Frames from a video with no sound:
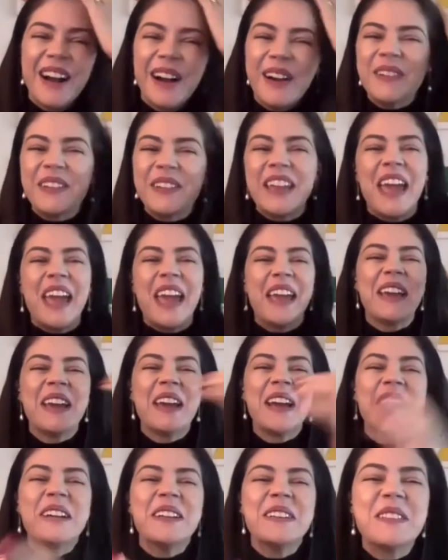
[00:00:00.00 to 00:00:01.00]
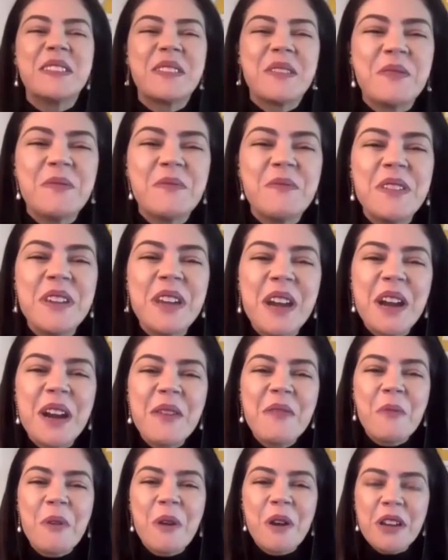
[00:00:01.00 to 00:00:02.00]
Okay so we
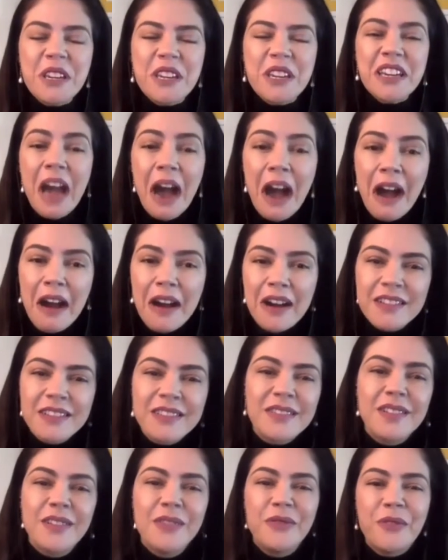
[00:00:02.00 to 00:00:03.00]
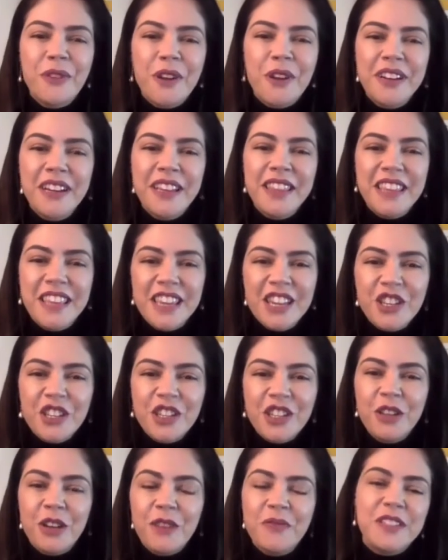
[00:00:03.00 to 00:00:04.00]
are working hard for the
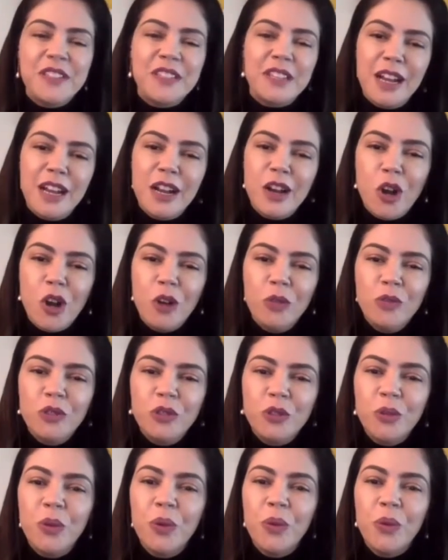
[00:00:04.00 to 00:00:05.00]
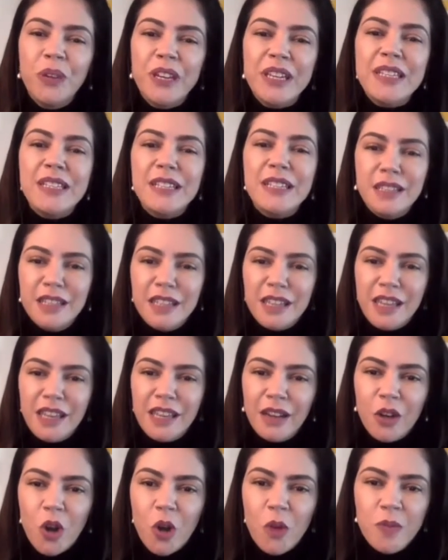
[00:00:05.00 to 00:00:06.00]
adhesion of Senacon to
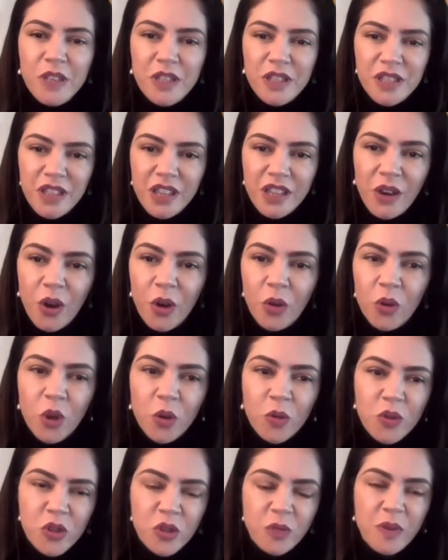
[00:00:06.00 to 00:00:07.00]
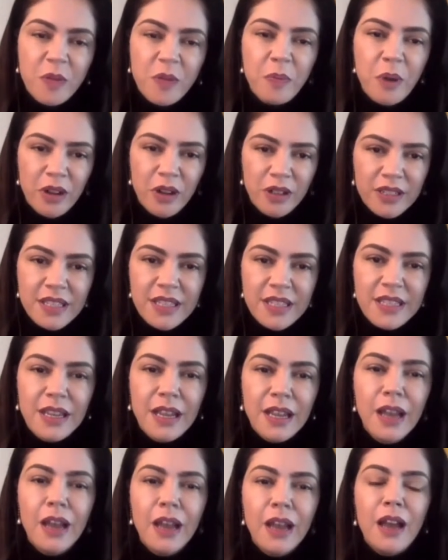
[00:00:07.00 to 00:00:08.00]
OECD Committee on Consumer Policy
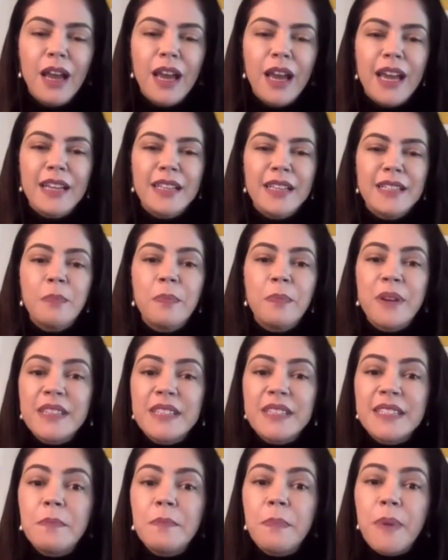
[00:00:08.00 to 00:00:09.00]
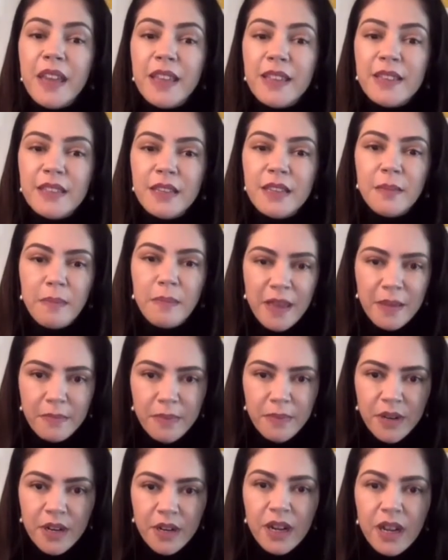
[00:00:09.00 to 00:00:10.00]
as a participating
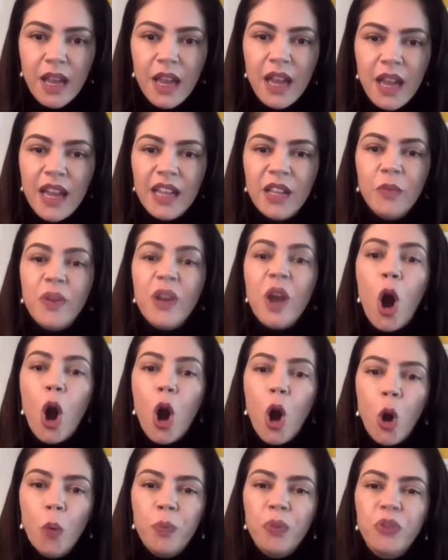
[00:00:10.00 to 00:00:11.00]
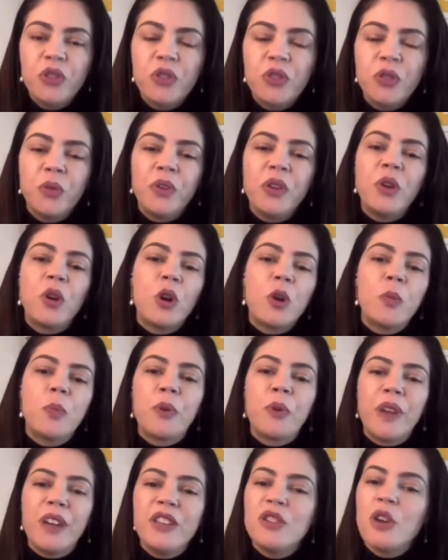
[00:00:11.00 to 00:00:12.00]
member, and we hope to
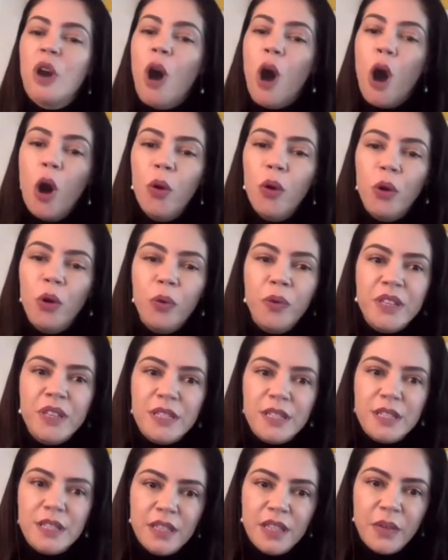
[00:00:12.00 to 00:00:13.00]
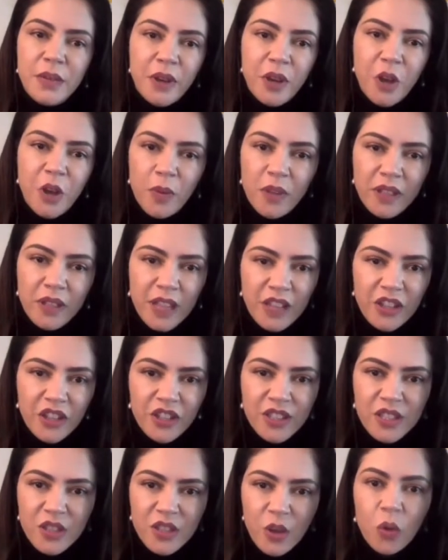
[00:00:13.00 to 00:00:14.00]
incorporate all OECD
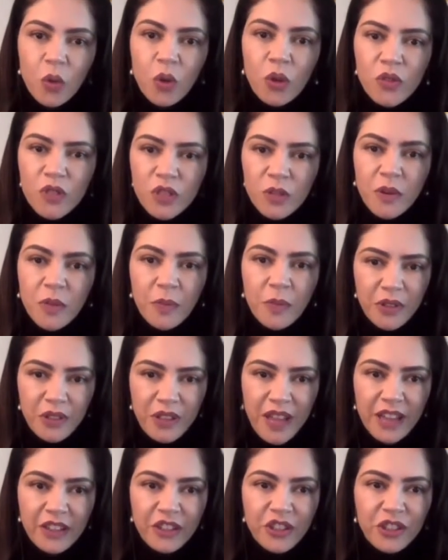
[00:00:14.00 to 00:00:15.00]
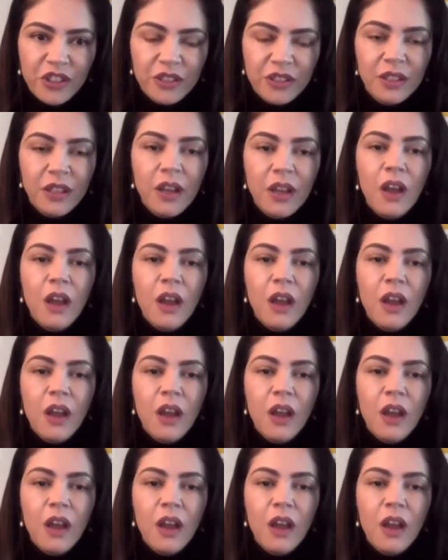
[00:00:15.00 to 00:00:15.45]
recommendations on consumer protection.